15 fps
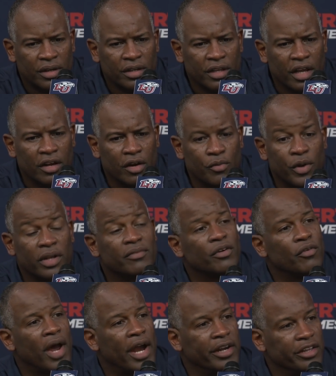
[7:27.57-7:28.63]
they, they run a
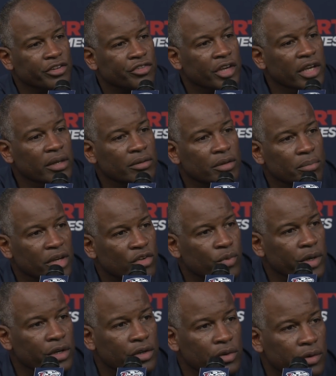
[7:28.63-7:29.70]
variety of schemes. The best
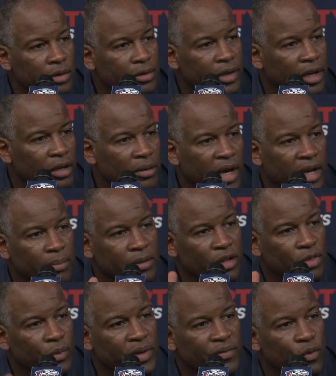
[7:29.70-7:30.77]
way to do it, they can line up in
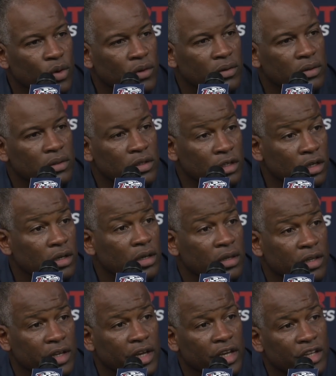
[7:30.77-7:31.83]
a three-four look,
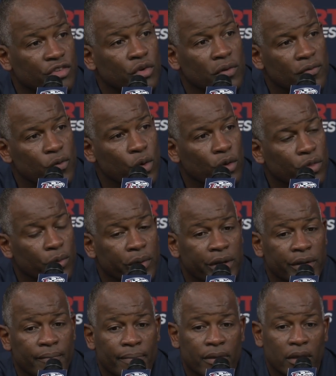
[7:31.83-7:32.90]
and then they get to a
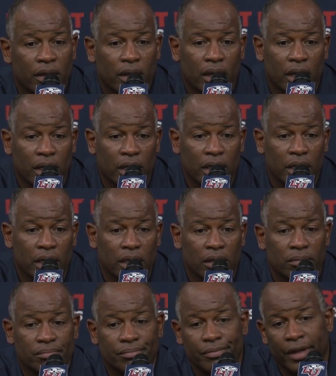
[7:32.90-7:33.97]
four-three.
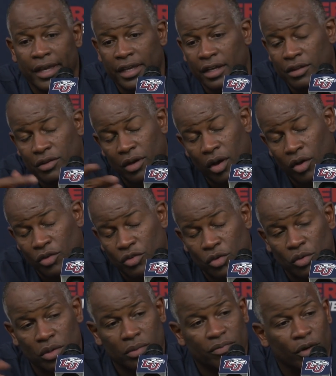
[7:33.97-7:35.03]
Uh, they get to
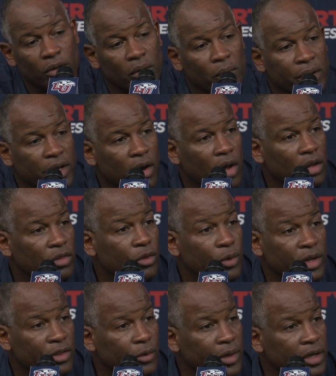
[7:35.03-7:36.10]
also a front what we call a
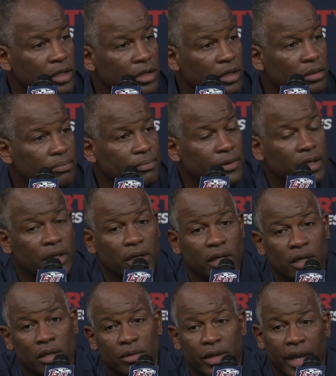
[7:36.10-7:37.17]
three-three look.
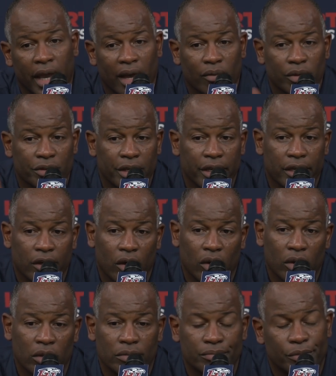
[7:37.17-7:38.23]
Uh, they have what they
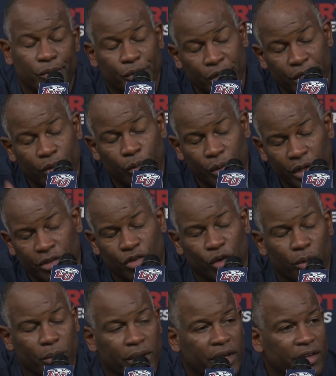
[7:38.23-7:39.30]
call we we
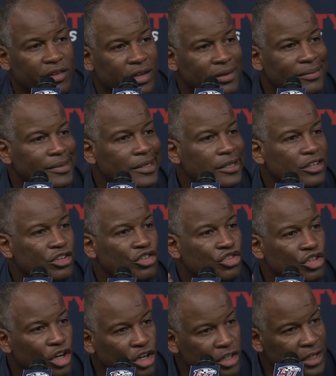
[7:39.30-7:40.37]
term it as a
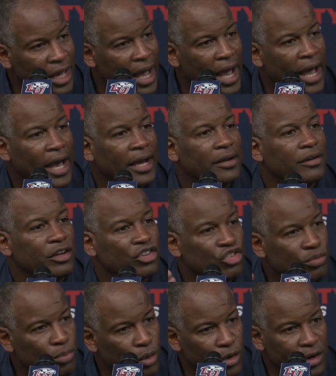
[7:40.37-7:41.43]
stud guy, a
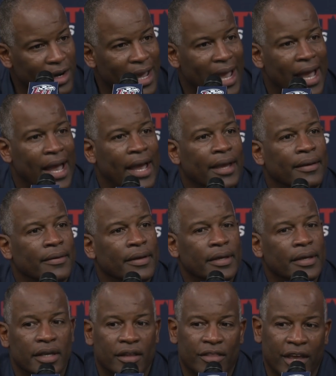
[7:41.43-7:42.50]
spur guy.
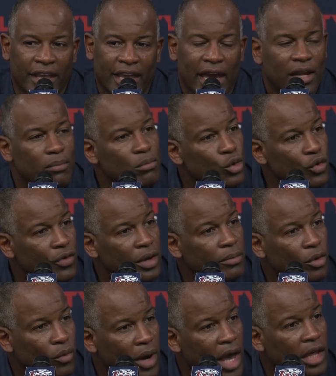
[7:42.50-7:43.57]
They kind of move
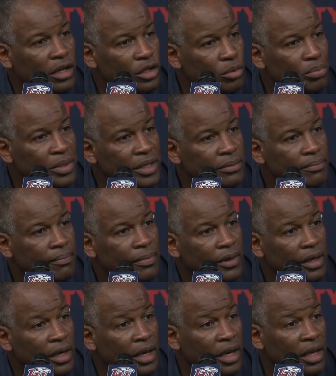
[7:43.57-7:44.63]
him around a little bit,
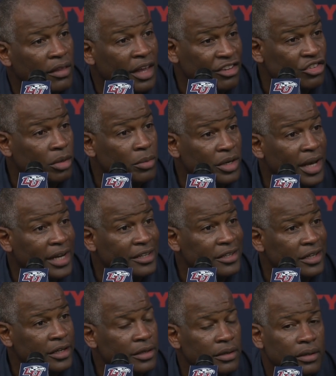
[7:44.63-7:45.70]
and that's number
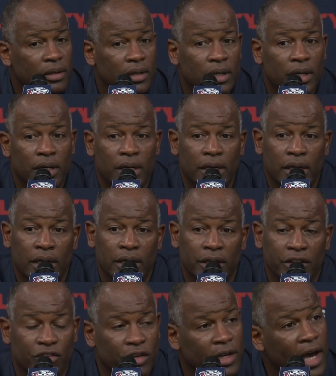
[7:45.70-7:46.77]
19. Uh,
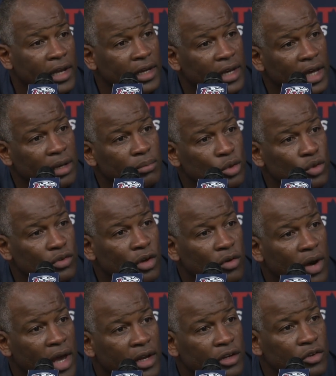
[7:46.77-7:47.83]
he's a guy that kind of moves
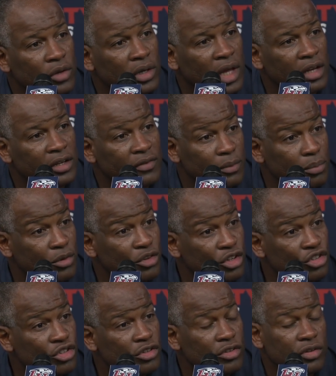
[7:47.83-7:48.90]
around and do a lot of different
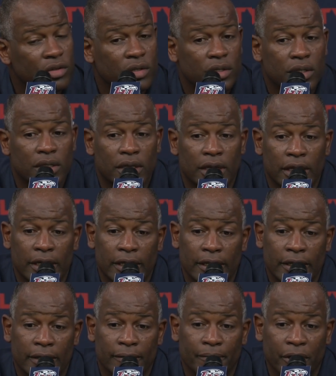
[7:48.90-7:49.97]
positions.
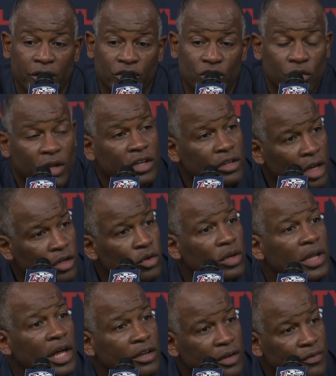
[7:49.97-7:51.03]
Um, and so they, they do
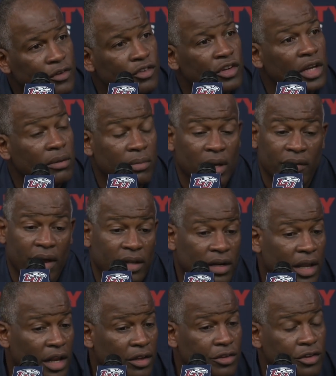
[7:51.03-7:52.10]
a lot of different schemes. They've had
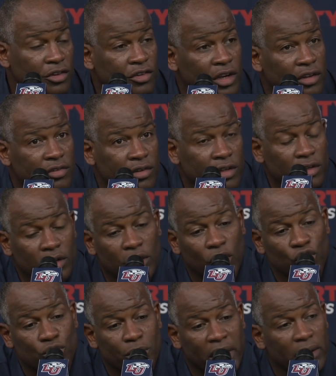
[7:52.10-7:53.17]
a lot of success. I think
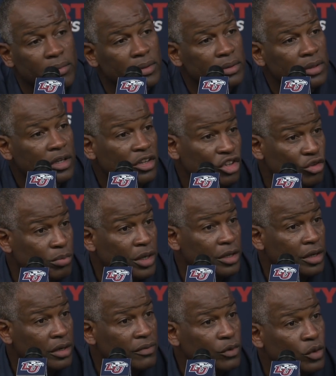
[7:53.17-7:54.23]
Coach Bateman has
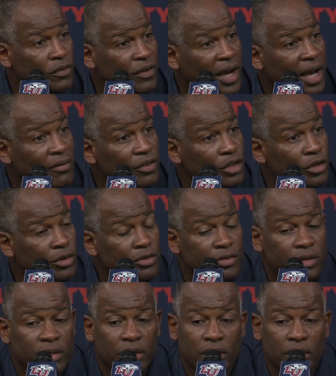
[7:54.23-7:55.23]
been there four or five years,